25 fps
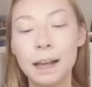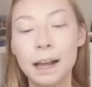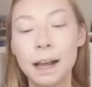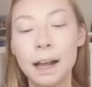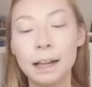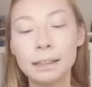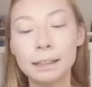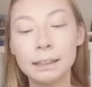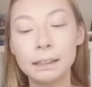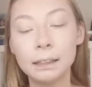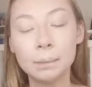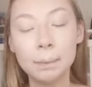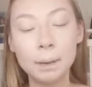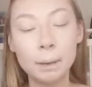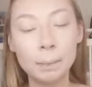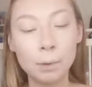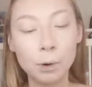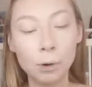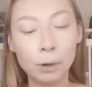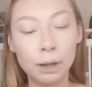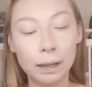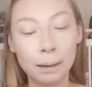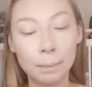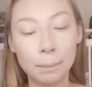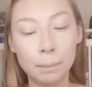It's a little bit more
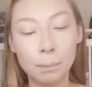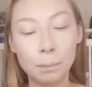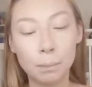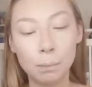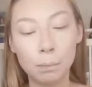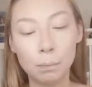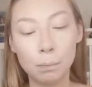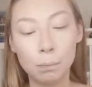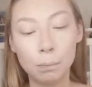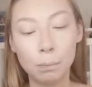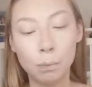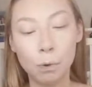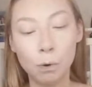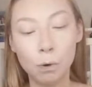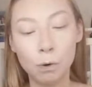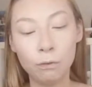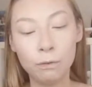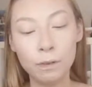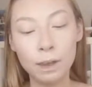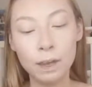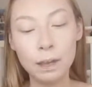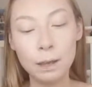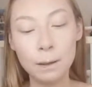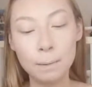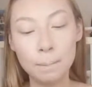like
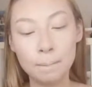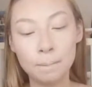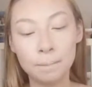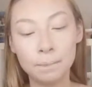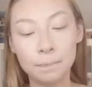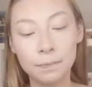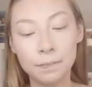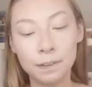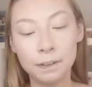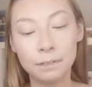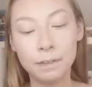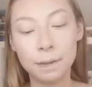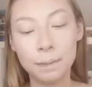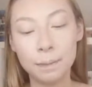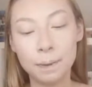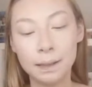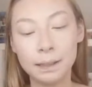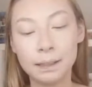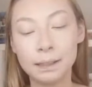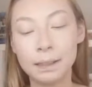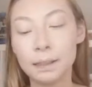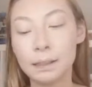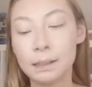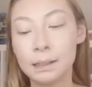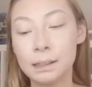mauvey, if that makes
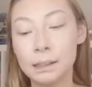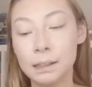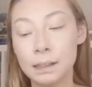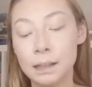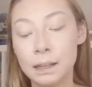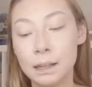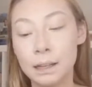sense.